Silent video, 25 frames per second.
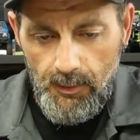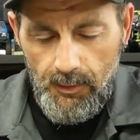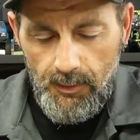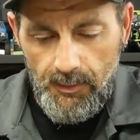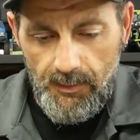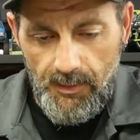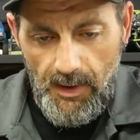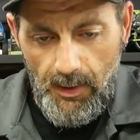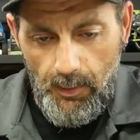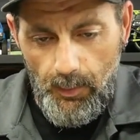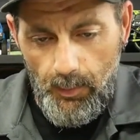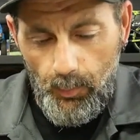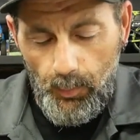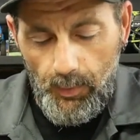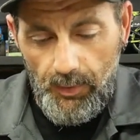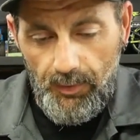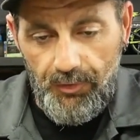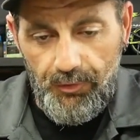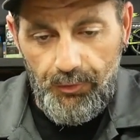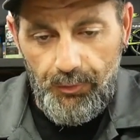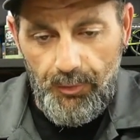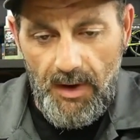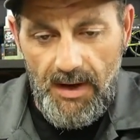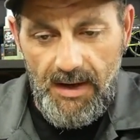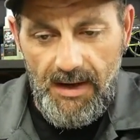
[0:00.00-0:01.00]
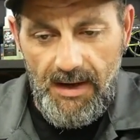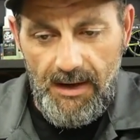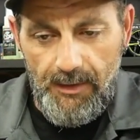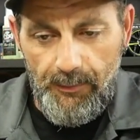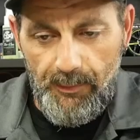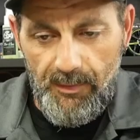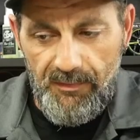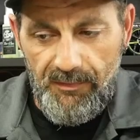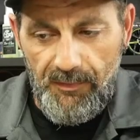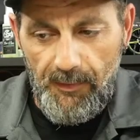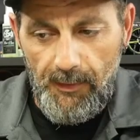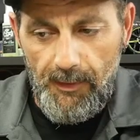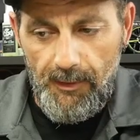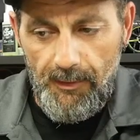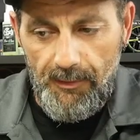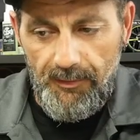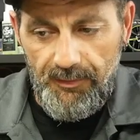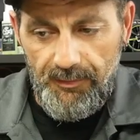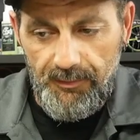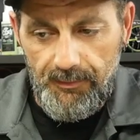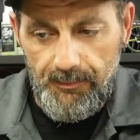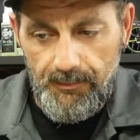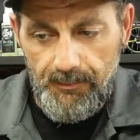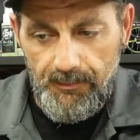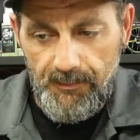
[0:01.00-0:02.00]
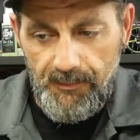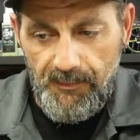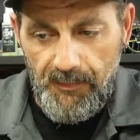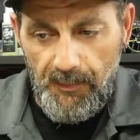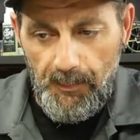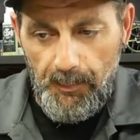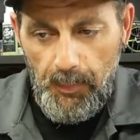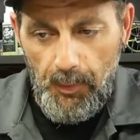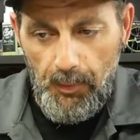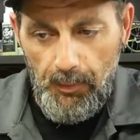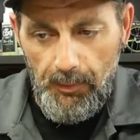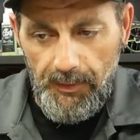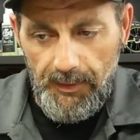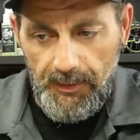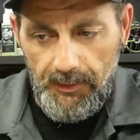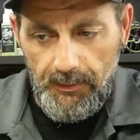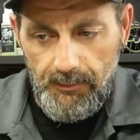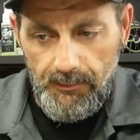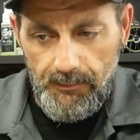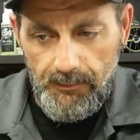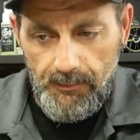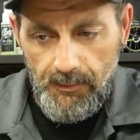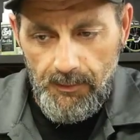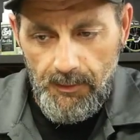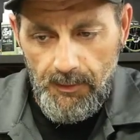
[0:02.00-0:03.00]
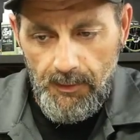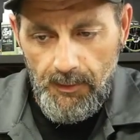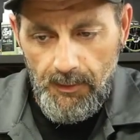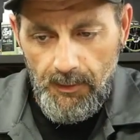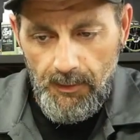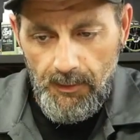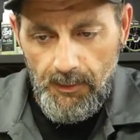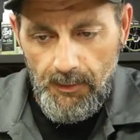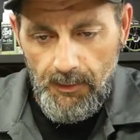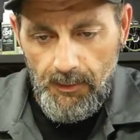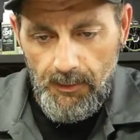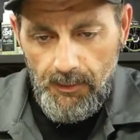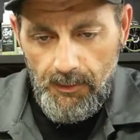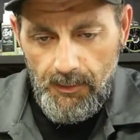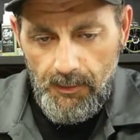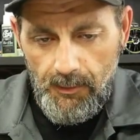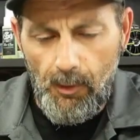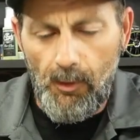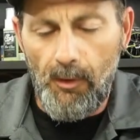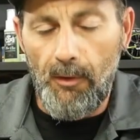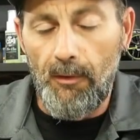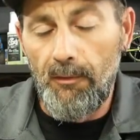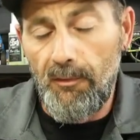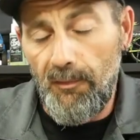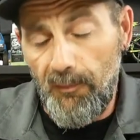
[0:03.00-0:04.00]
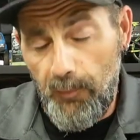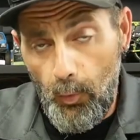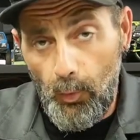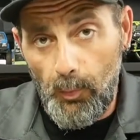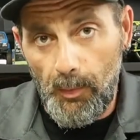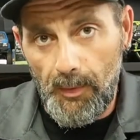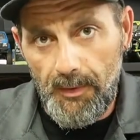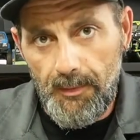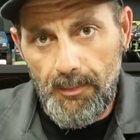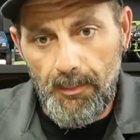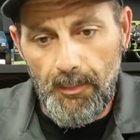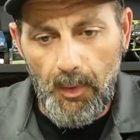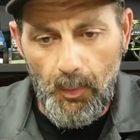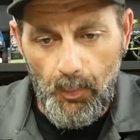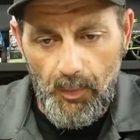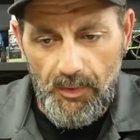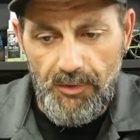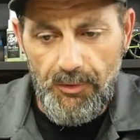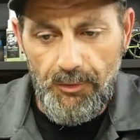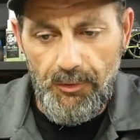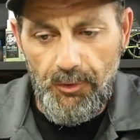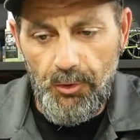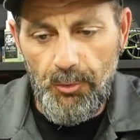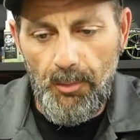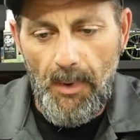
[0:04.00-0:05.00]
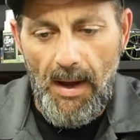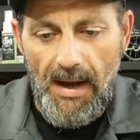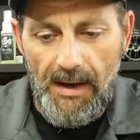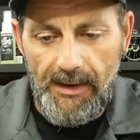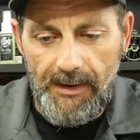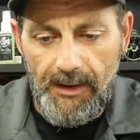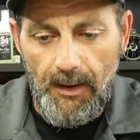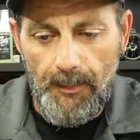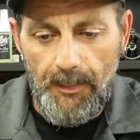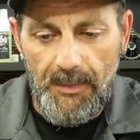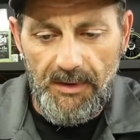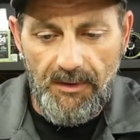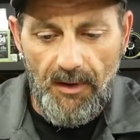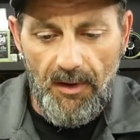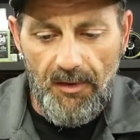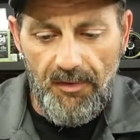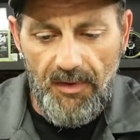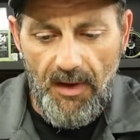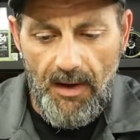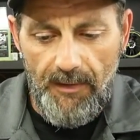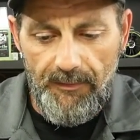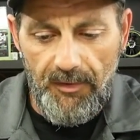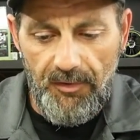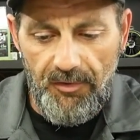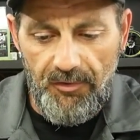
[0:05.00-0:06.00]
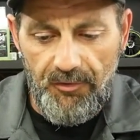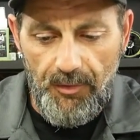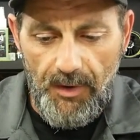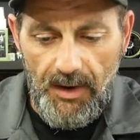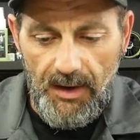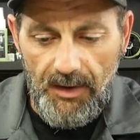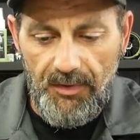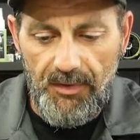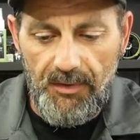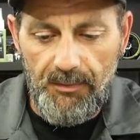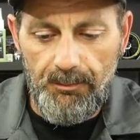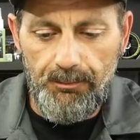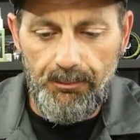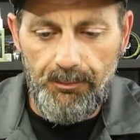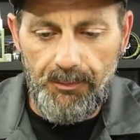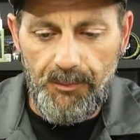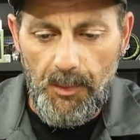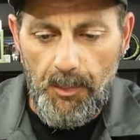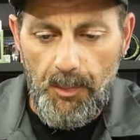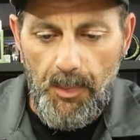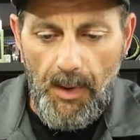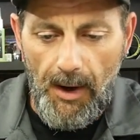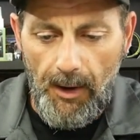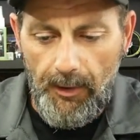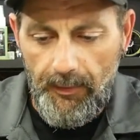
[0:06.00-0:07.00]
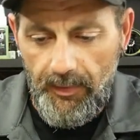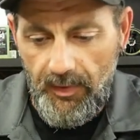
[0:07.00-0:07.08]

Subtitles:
Now it works great in reverse for pulling. or forward, but when you do back up, it does have the strength to bury